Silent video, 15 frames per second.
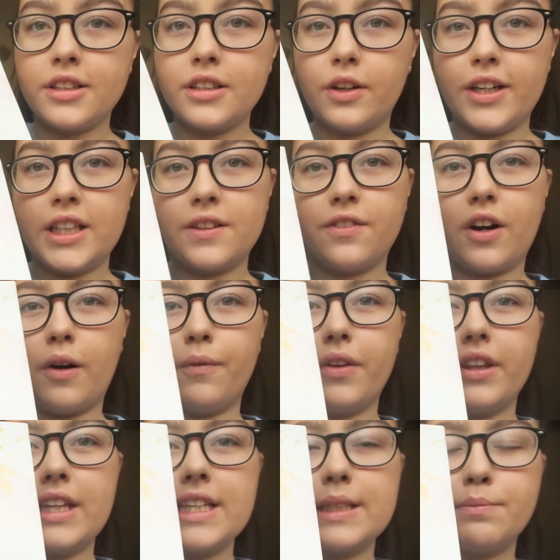So it's from
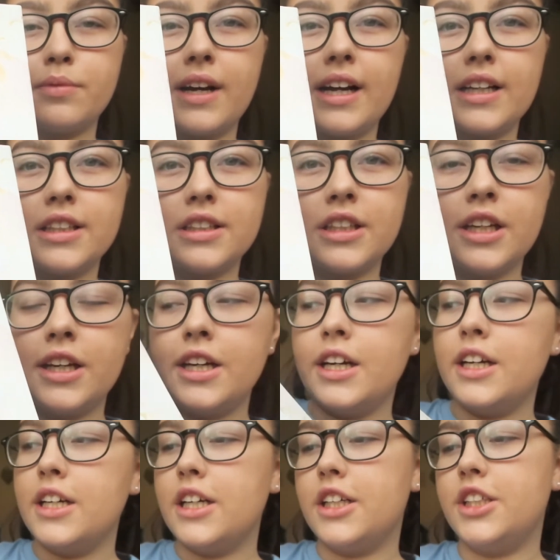this brand,
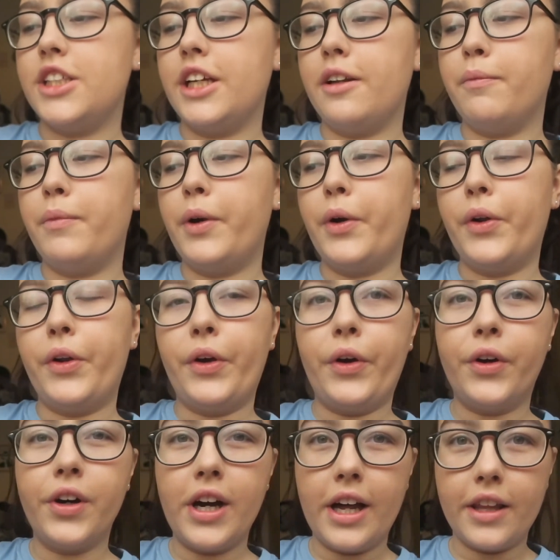
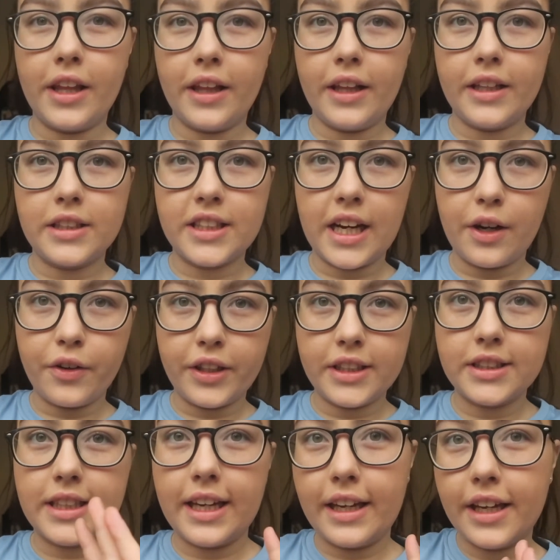Sinbono. I think it's how you
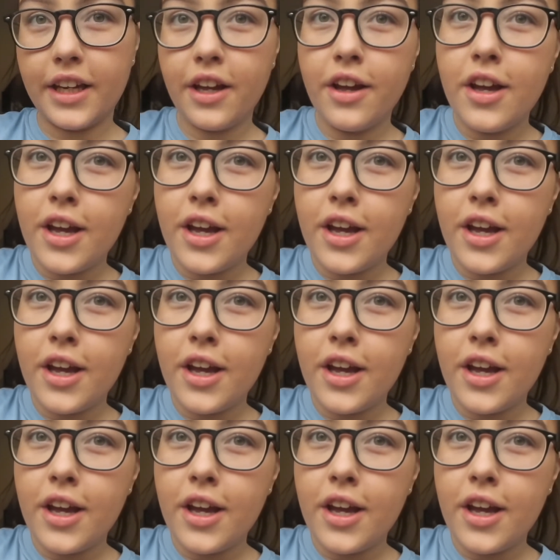say it.